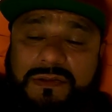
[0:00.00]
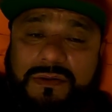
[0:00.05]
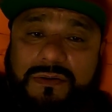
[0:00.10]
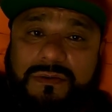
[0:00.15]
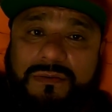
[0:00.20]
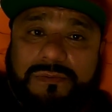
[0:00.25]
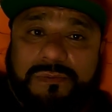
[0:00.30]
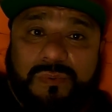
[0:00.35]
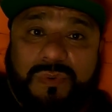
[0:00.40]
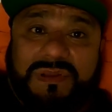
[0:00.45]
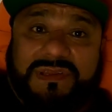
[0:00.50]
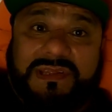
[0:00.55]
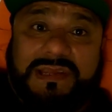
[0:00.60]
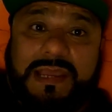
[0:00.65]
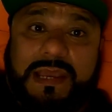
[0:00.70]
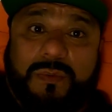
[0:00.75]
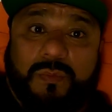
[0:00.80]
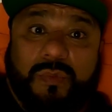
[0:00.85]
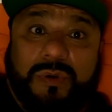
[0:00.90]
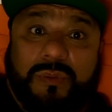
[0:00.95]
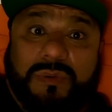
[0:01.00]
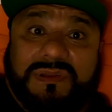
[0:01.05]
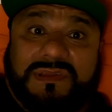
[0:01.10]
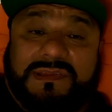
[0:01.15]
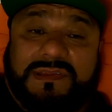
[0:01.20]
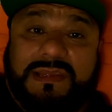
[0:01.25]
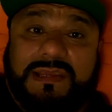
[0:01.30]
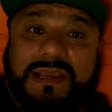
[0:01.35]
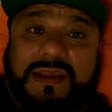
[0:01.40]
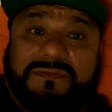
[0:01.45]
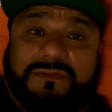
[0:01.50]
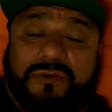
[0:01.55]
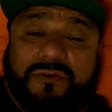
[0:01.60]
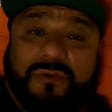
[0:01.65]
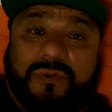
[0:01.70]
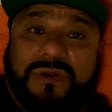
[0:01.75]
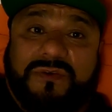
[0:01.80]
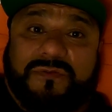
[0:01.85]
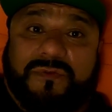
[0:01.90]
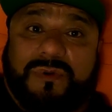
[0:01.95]
So once again, we will see after
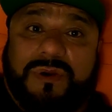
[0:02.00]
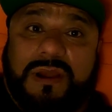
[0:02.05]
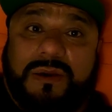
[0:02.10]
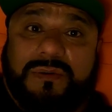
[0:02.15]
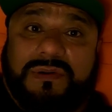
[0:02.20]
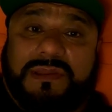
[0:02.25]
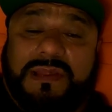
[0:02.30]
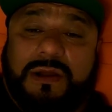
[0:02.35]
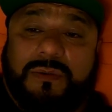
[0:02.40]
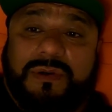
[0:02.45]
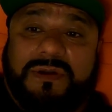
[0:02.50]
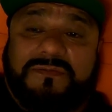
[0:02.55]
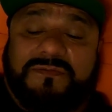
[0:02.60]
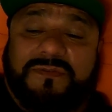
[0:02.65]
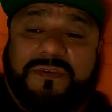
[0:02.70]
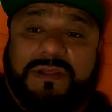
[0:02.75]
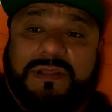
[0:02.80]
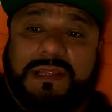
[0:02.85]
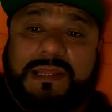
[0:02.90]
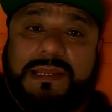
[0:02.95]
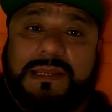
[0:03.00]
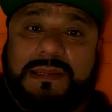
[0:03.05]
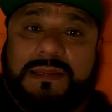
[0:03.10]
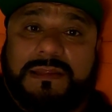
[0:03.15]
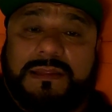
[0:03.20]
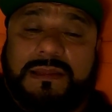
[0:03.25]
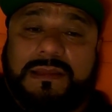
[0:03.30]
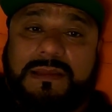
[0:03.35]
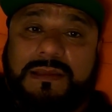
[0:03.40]
24 hours how I'm feeling.